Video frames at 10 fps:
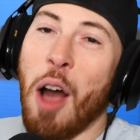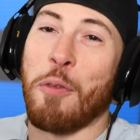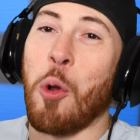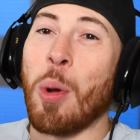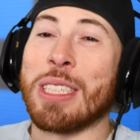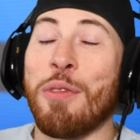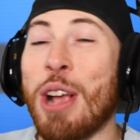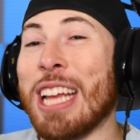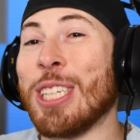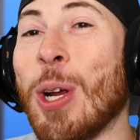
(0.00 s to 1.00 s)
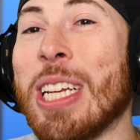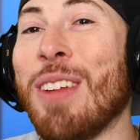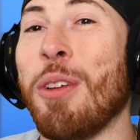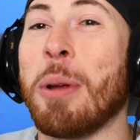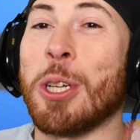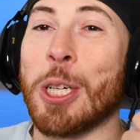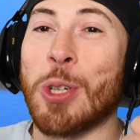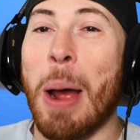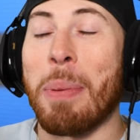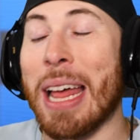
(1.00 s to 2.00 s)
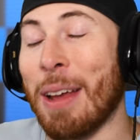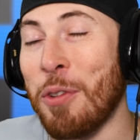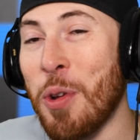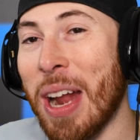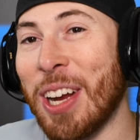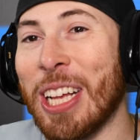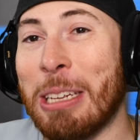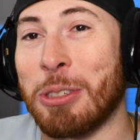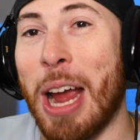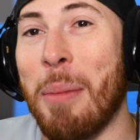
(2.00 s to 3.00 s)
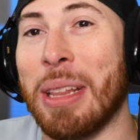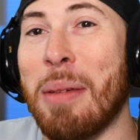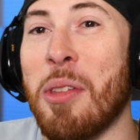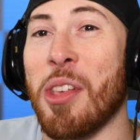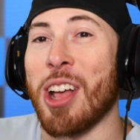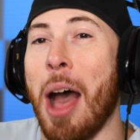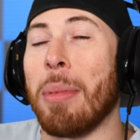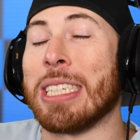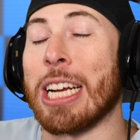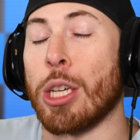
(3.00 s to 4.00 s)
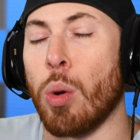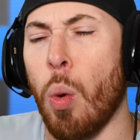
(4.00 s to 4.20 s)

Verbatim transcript: Of course, if you guys enjoyed this video, be sure to drop a like. If you're new around here, hit the subscribe button. Let me know in the comment section.